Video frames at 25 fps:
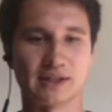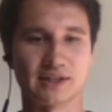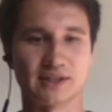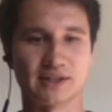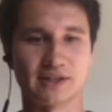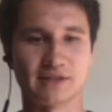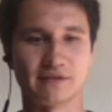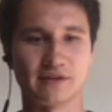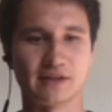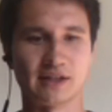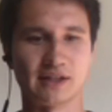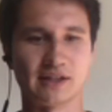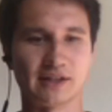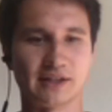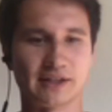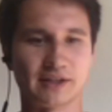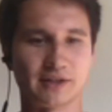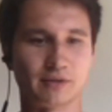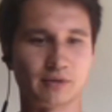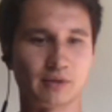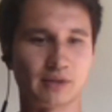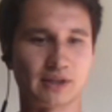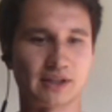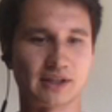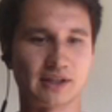stuff that I like
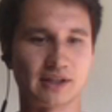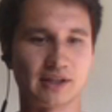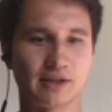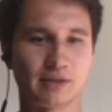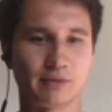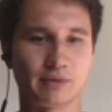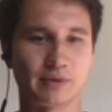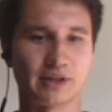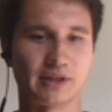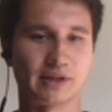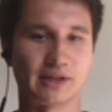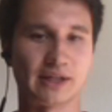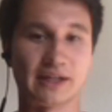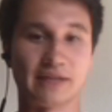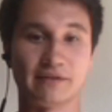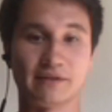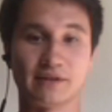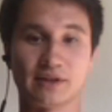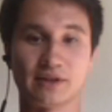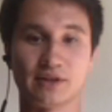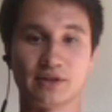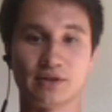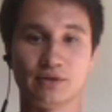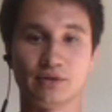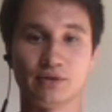to work on without
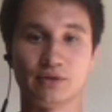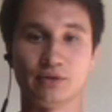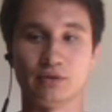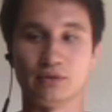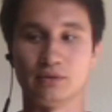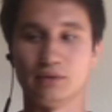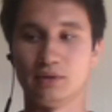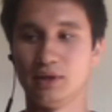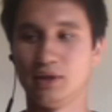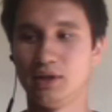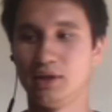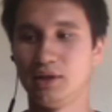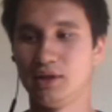having to